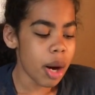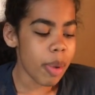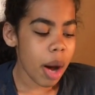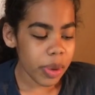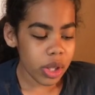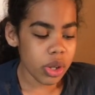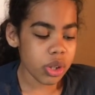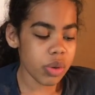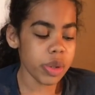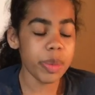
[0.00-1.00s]
Popular
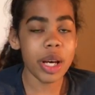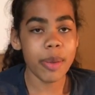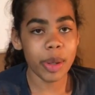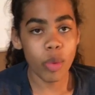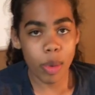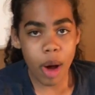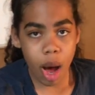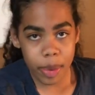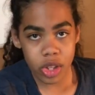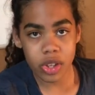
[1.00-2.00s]
culture was becoming more
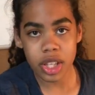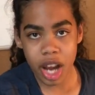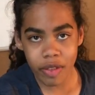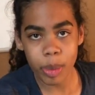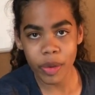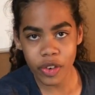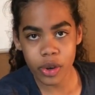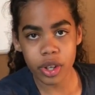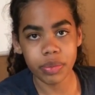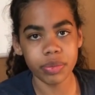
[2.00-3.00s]
popular than ever
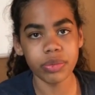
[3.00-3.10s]
before.